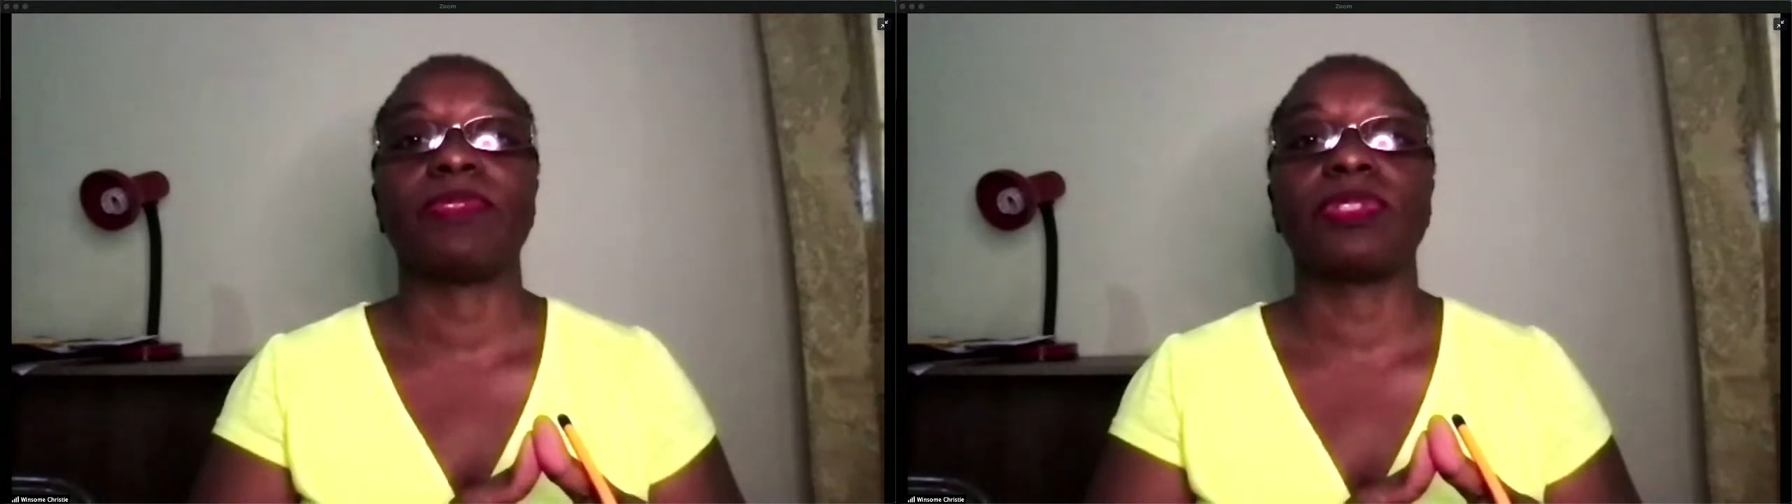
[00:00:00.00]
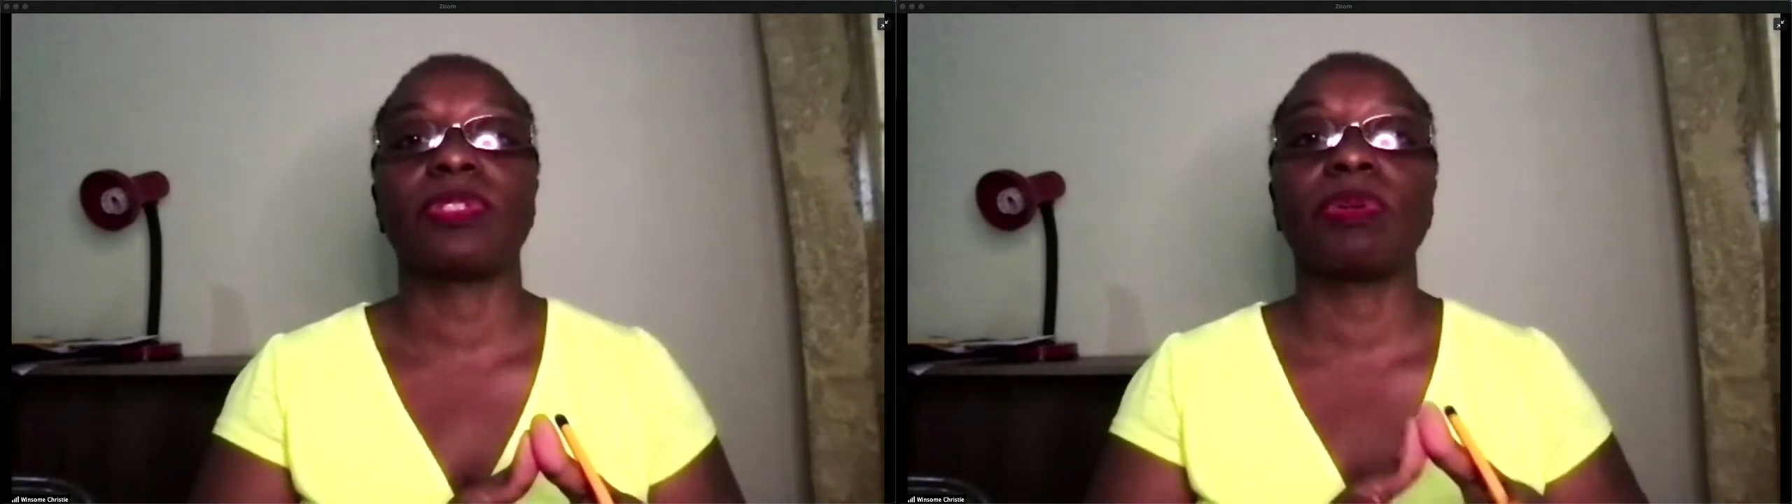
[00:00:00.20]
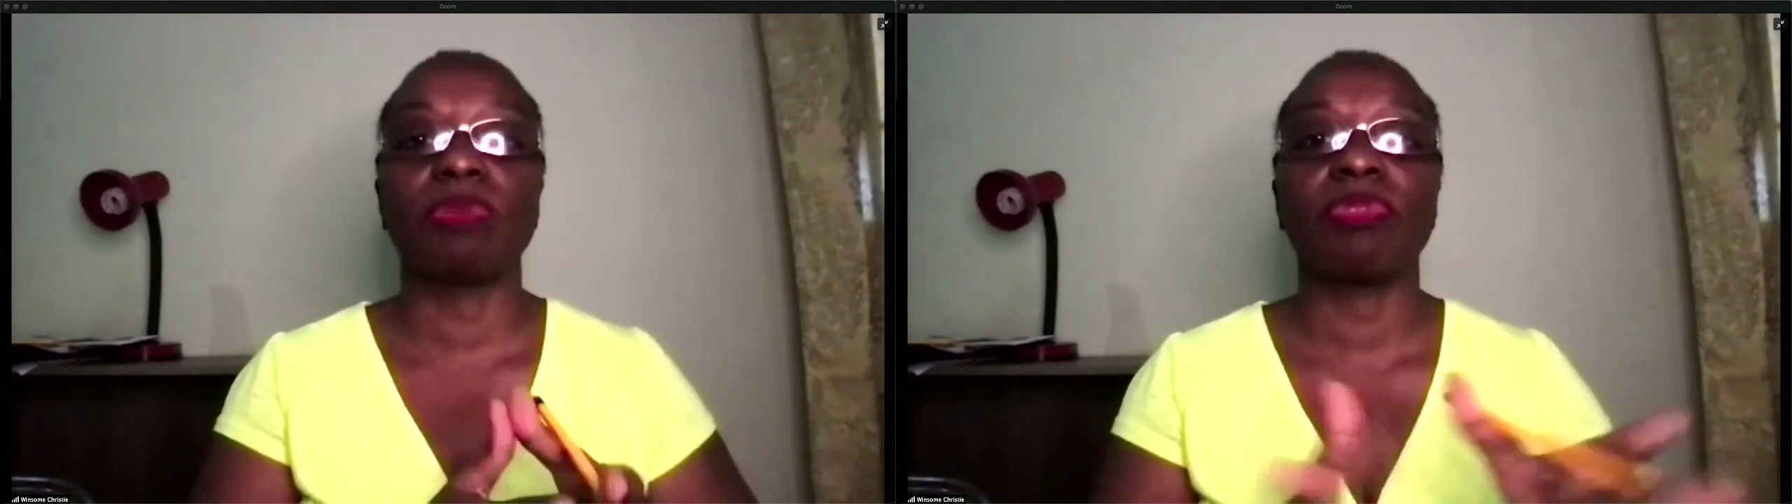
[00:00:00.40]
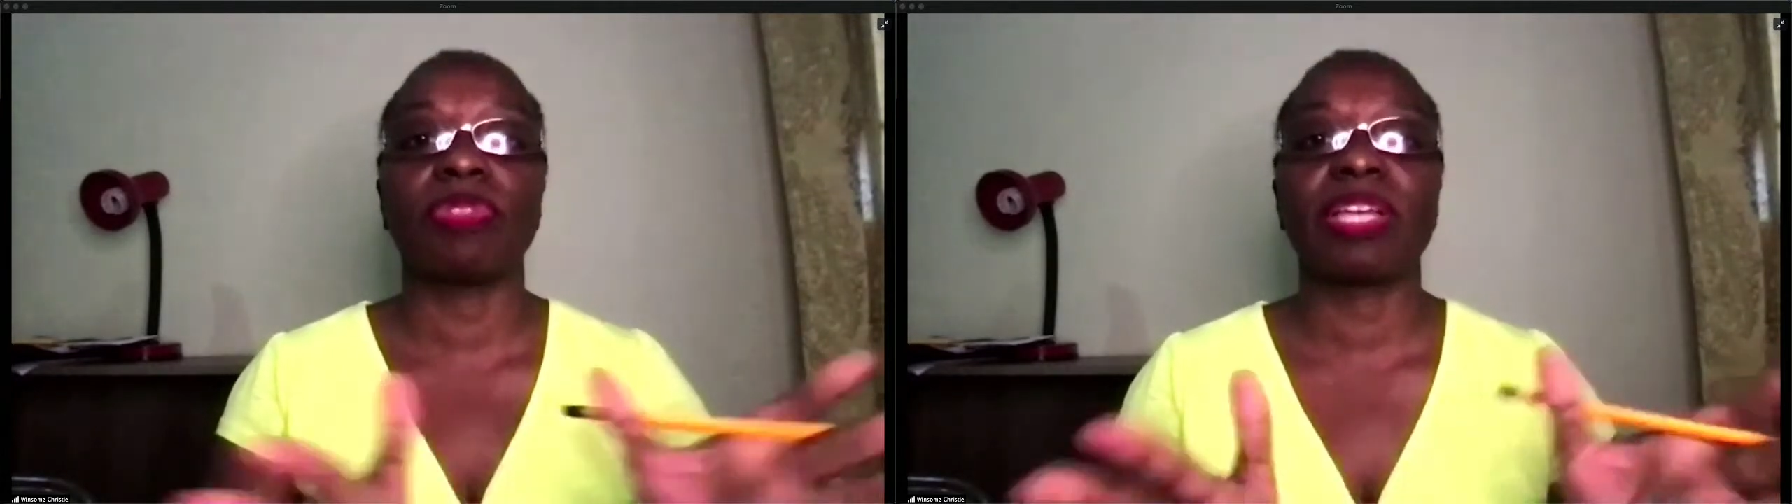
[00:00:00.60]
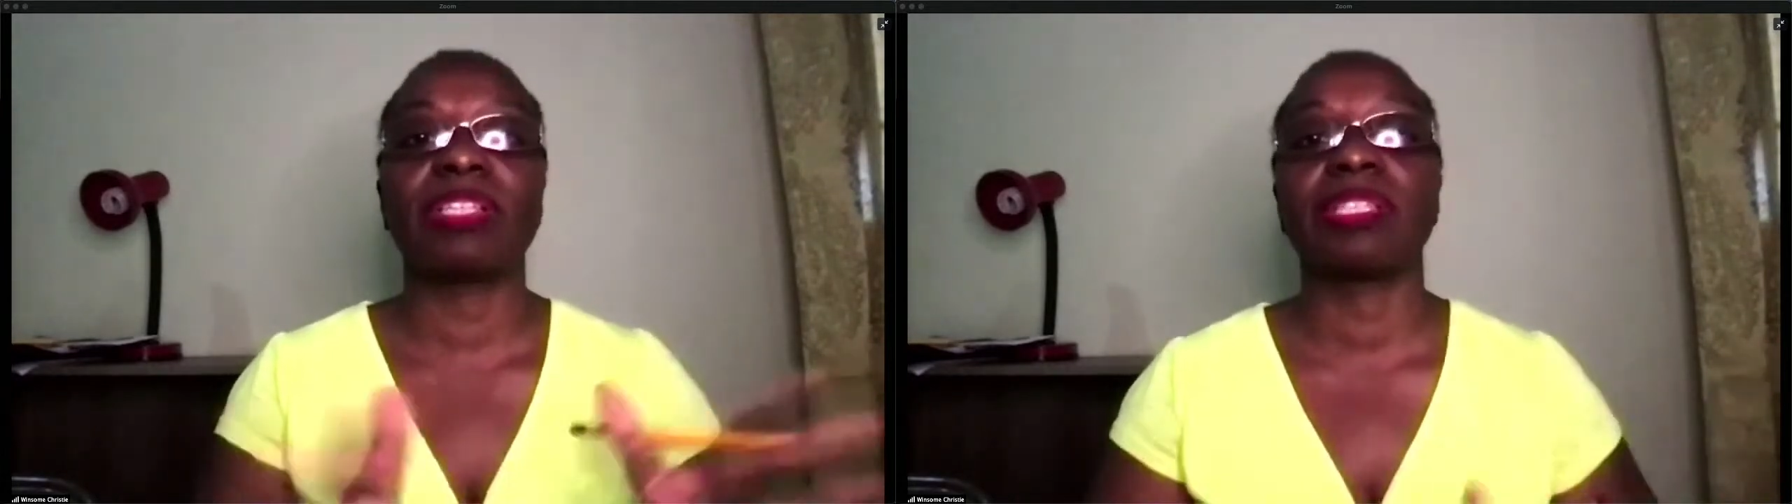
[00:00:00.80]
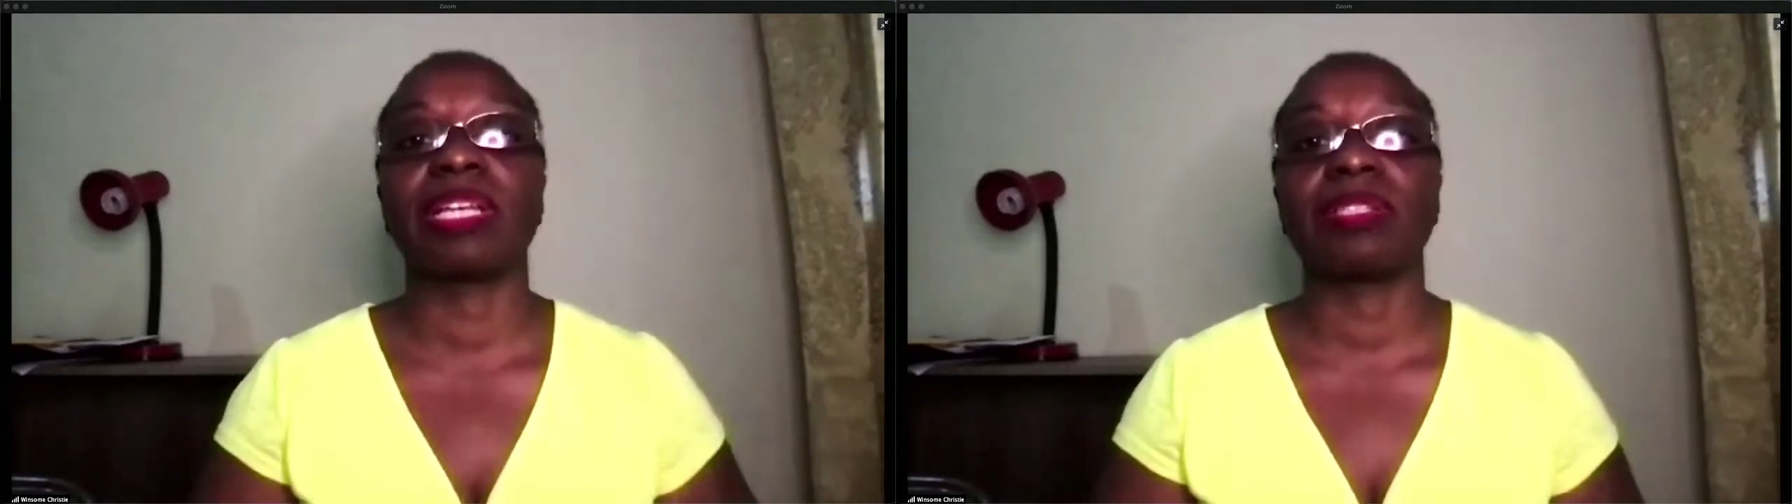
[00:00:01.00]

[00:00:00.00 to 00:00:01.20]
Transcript: So that's